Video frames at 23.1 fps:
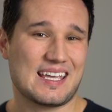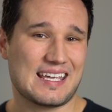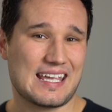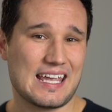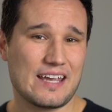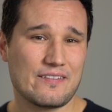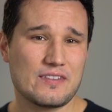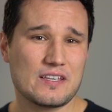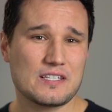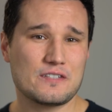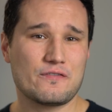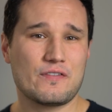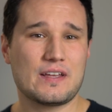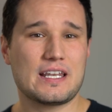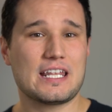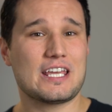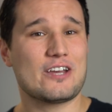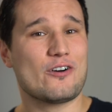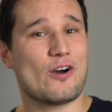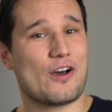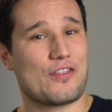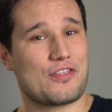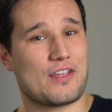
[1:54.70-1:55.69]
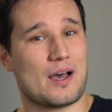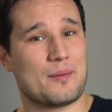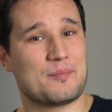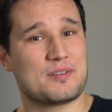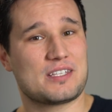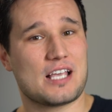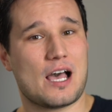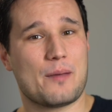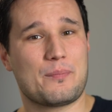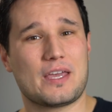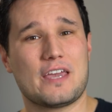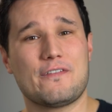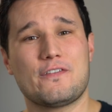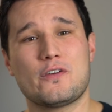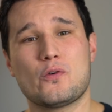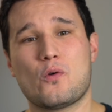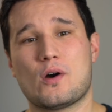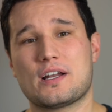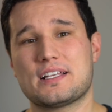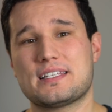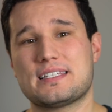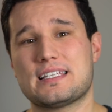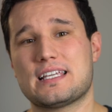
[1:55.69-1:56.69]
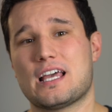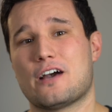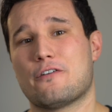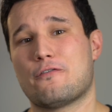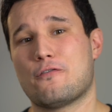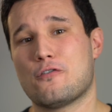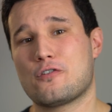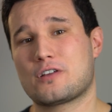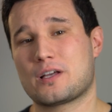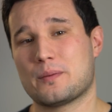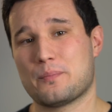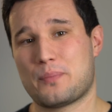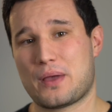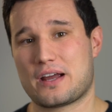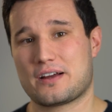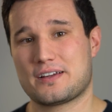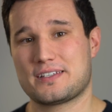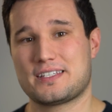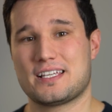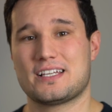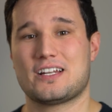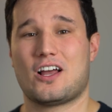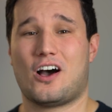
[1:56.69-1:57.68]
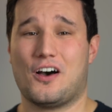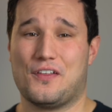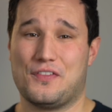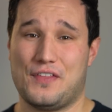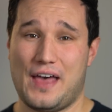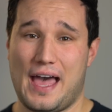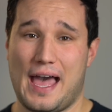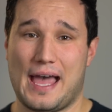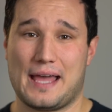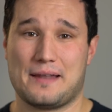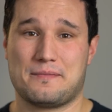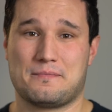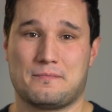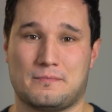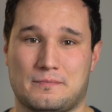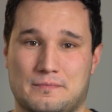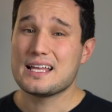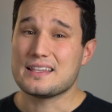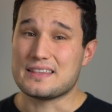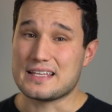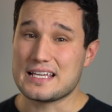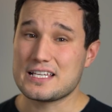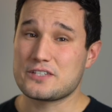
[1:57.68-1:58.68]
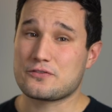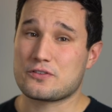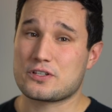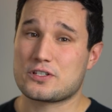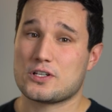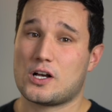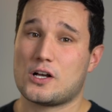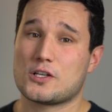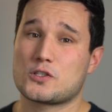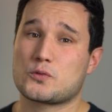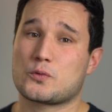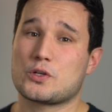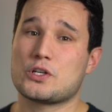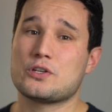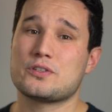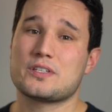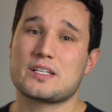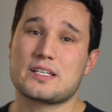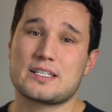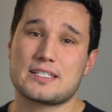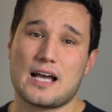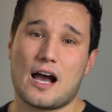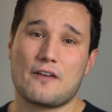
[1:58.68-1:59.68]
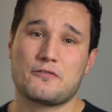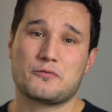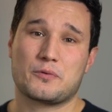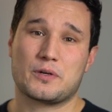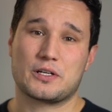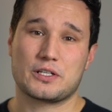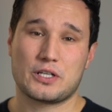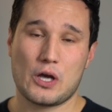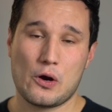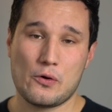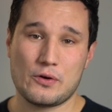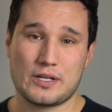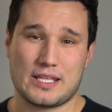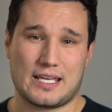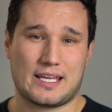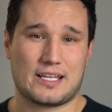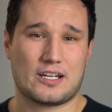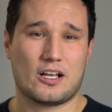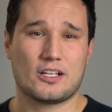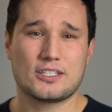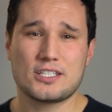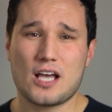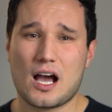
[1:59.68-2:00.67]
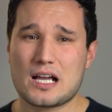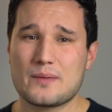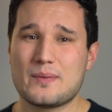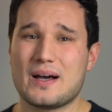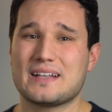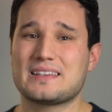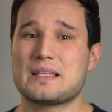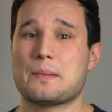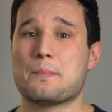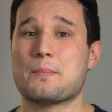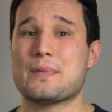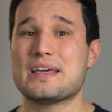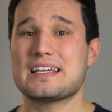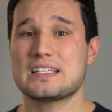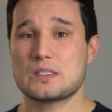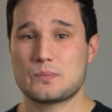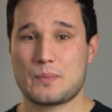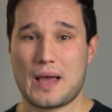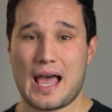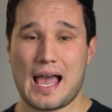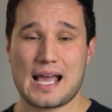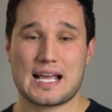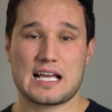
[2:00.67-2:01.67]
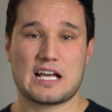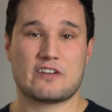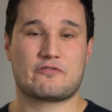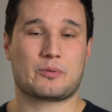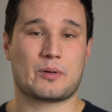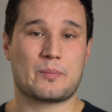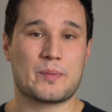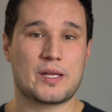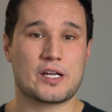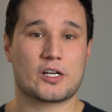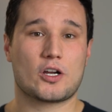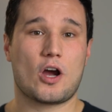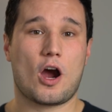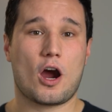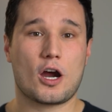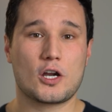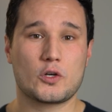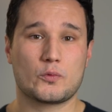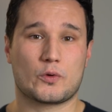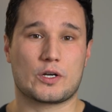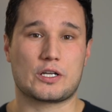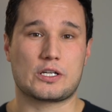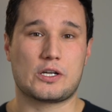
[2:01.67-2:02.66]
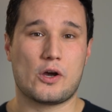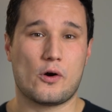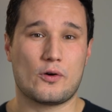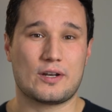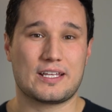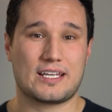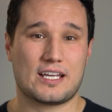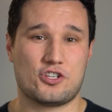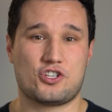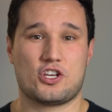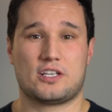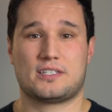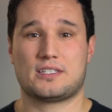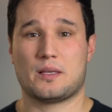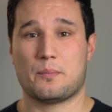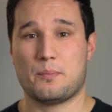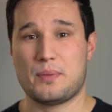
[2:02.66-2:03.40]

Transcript: Give this video a thumbs up if you want to see a full comparison on that. These results were using software encoding, and I'll talk about the mixed bag of Premiere hardware encoding in just